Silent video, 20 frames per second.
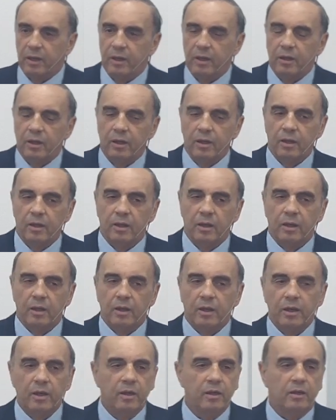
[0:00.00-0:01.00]
is
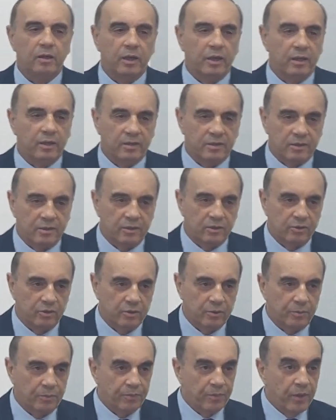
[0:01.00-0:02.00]
something
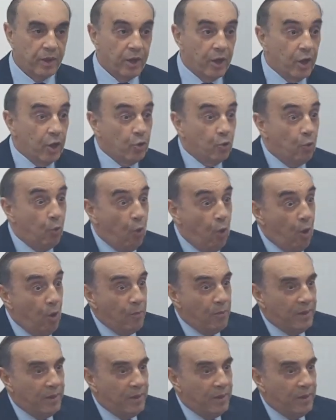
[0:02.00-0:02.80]
very interesting.